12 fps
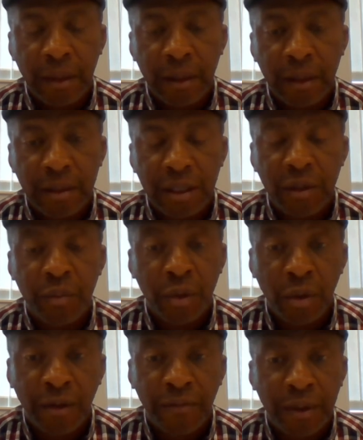since we
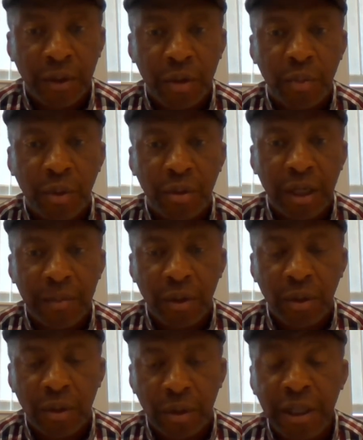don't offer those programs,
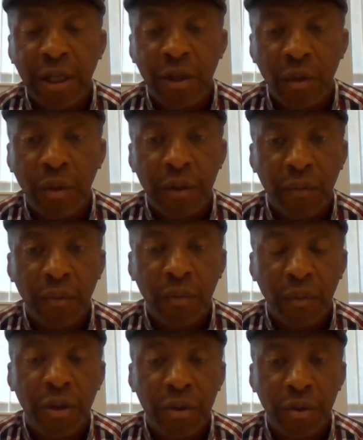or tell you
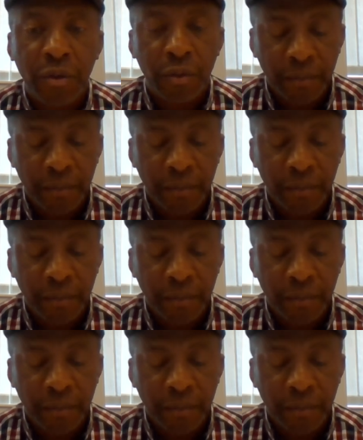what to do.